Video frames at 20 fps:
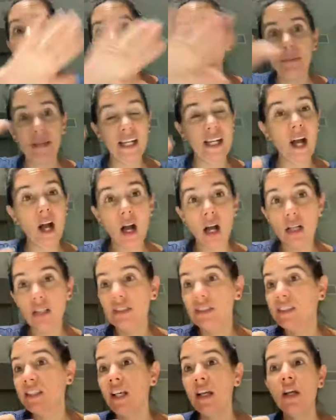
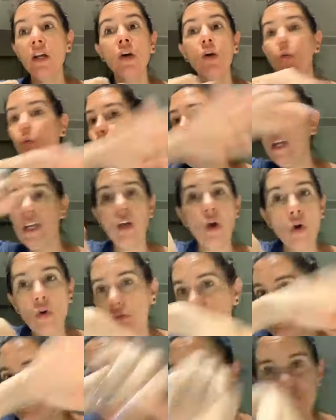because we
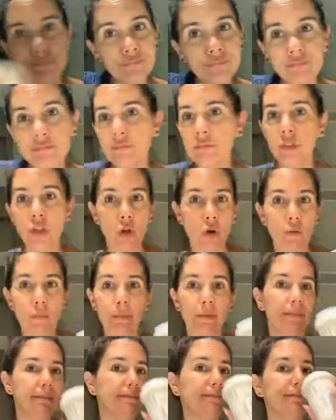don't, mm-mm, nope.